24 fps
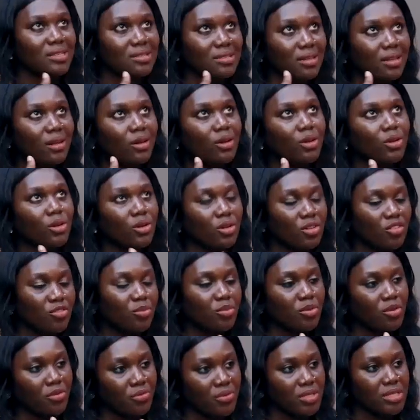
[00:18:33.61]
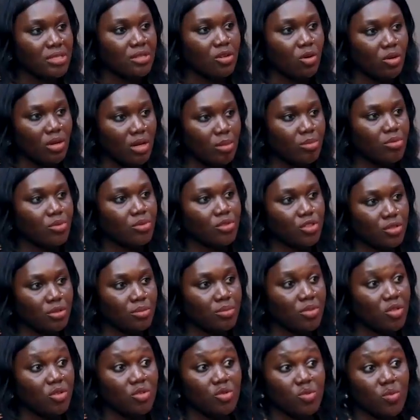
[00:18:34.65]
there's a lot of profit in
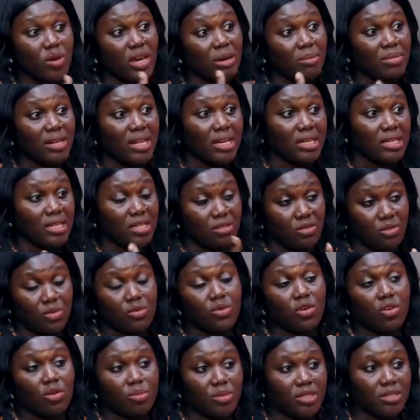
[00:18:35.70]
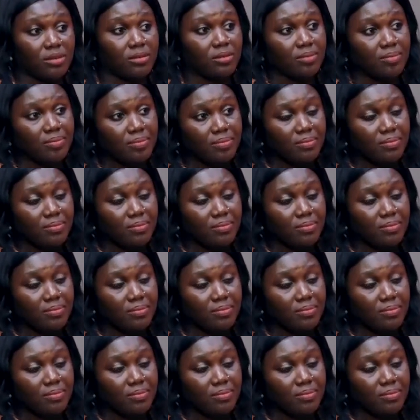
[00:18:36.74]
collaboration, because where I'm lacking, you come in.